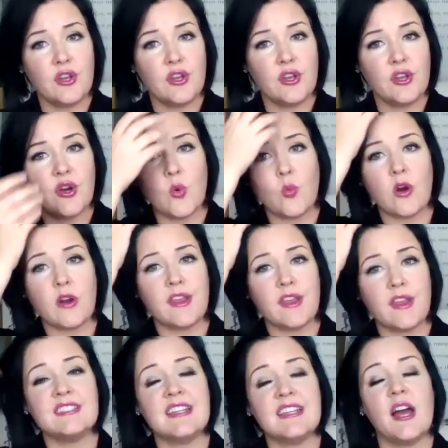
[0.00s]
you know,
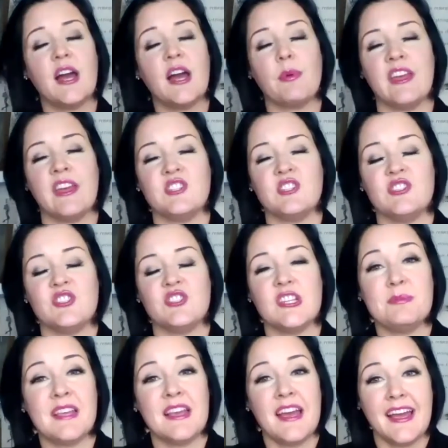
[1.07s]
working style
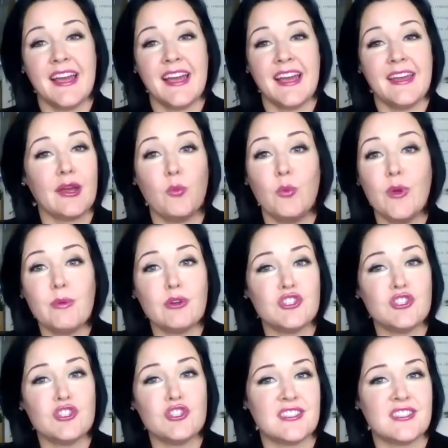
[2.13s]
relationships. And then like we were